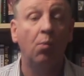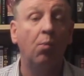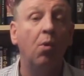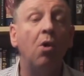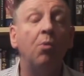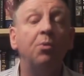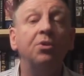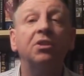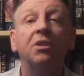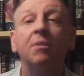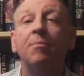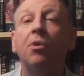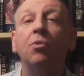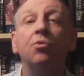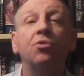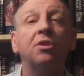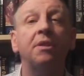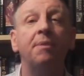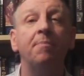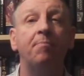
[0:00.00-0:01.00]
What was the
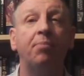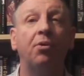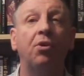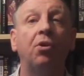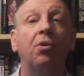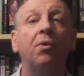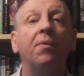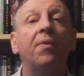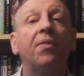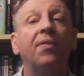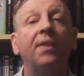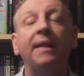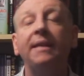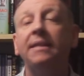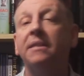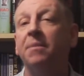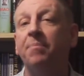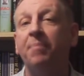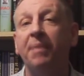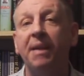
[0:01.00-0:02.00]
most important
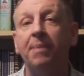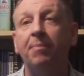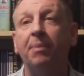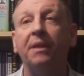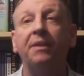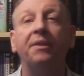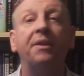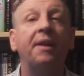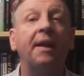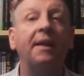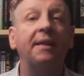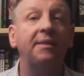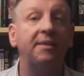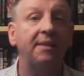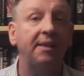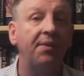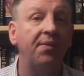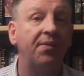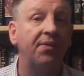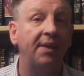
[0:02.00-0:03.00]
thing to people in the
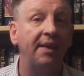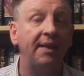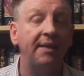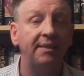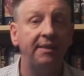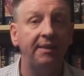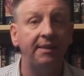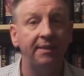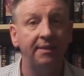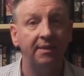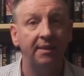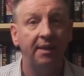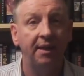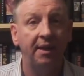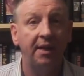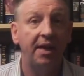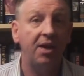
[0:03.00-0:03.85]
1930s?